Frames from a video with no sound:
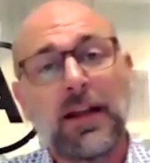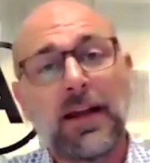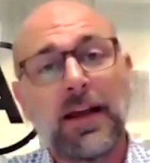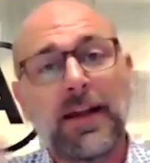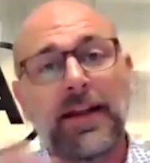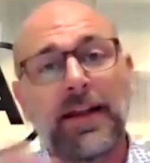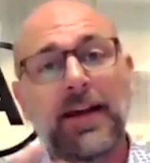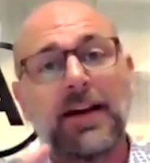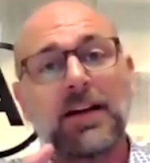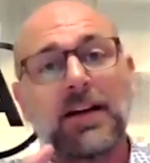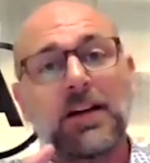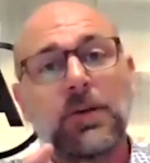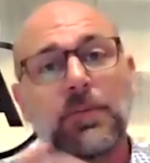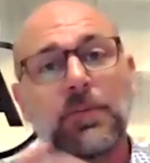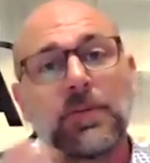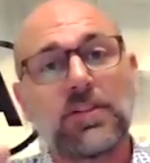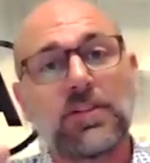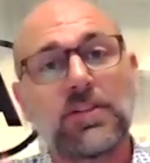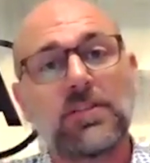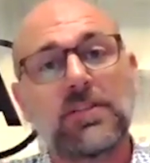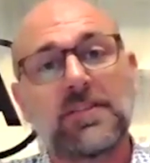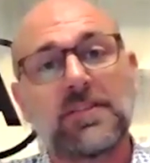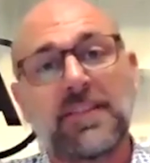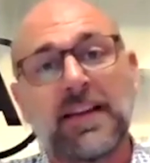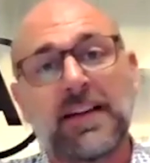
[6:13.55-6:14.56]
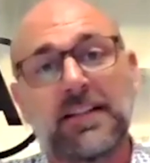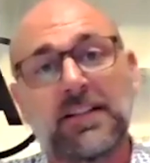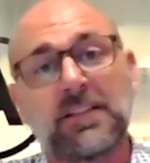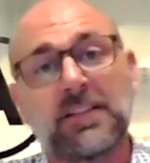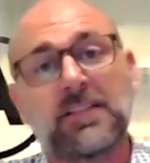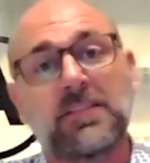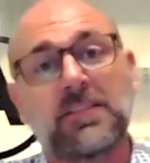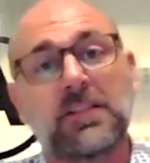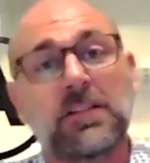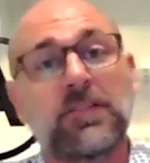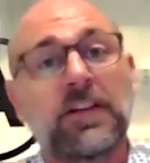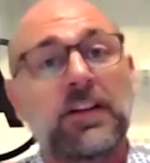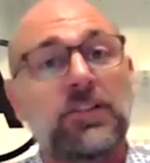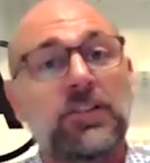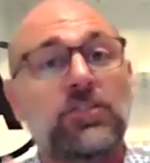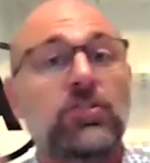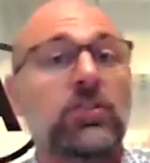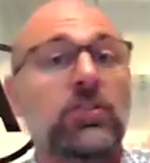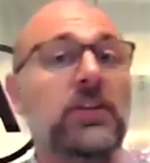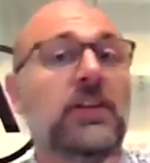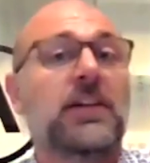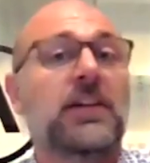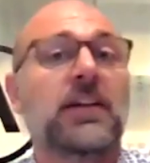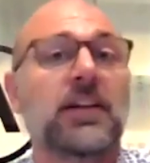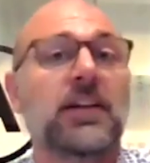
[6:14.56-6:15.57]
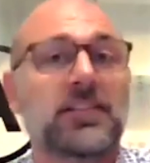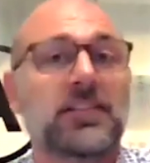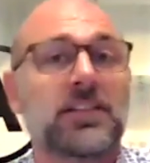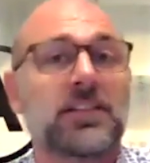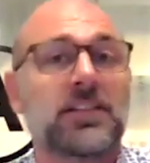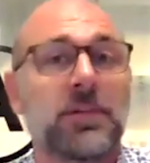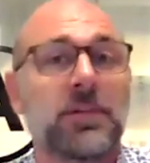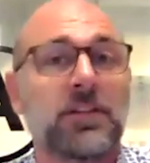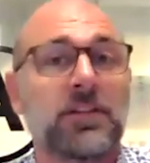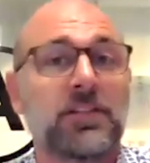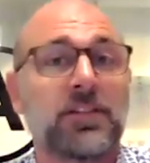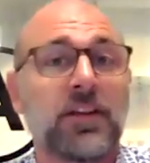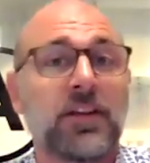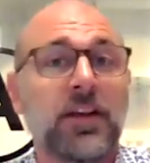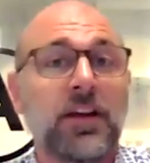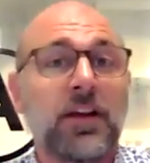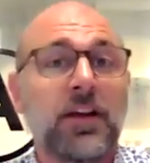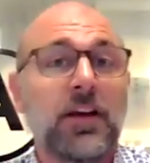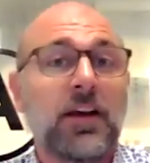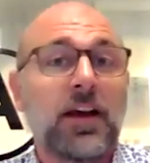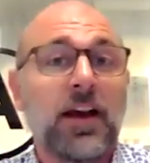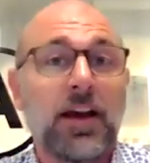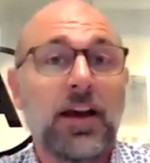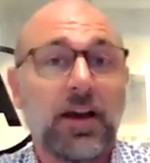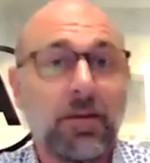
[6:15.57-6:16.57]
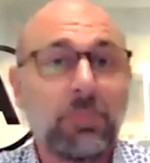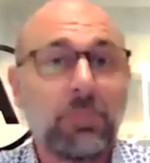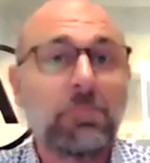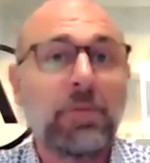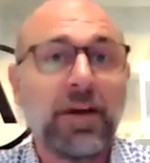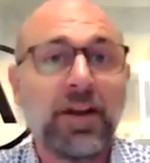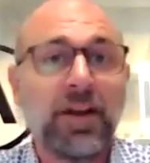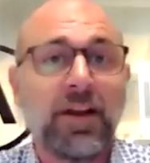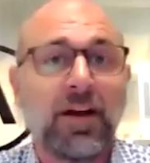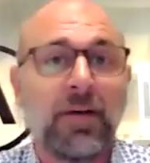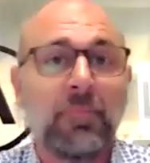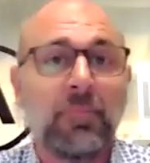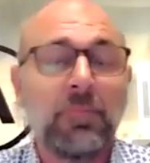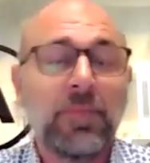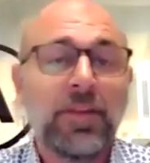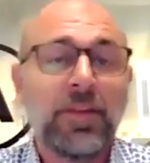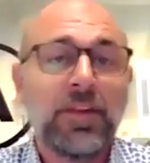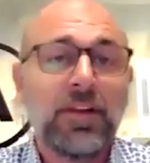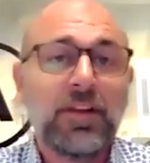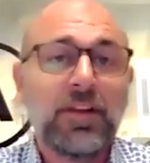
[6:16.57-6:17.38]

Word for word: And how can we use that to serve our joint customers uh, better?